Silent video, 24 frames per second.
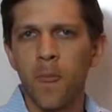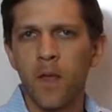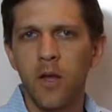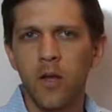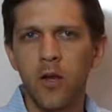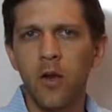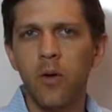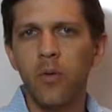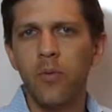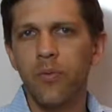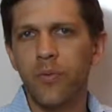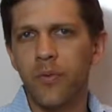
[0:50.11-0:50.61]

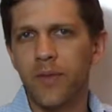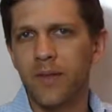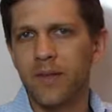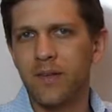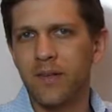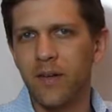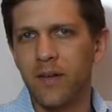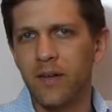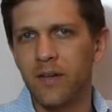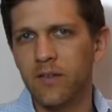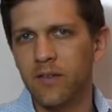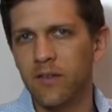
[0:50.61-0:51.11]
the
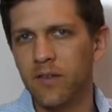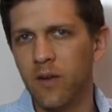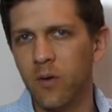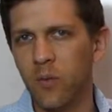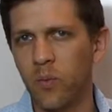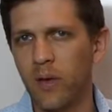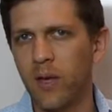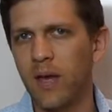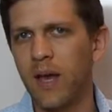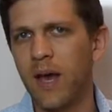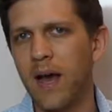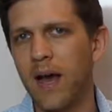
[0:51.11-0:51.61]
tenants
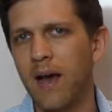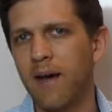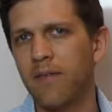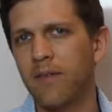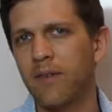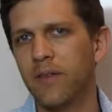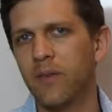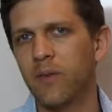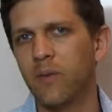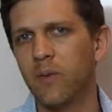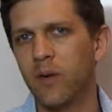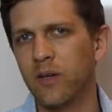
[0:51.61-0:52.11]
that we have
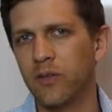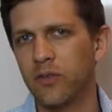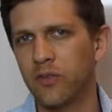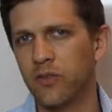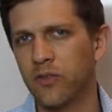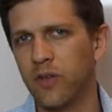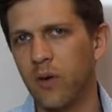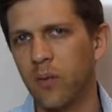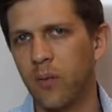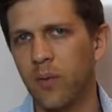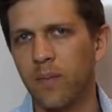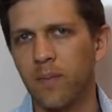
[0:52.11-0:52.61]
and the
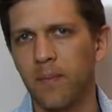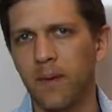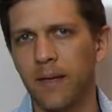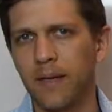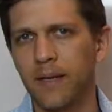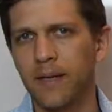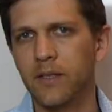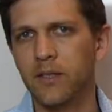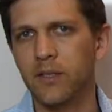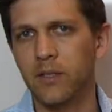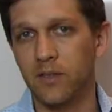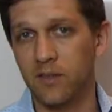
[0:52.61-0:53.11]
rentals that we
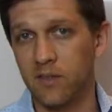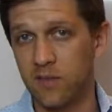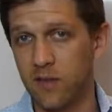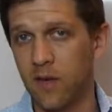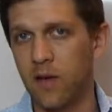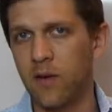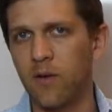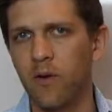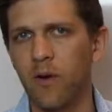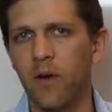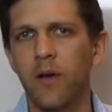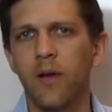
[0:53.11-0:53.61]
manage,
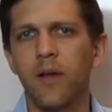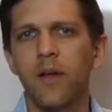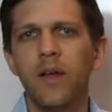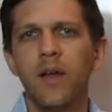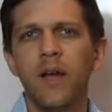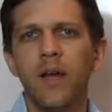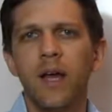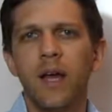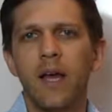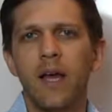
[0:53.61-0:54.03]
etc.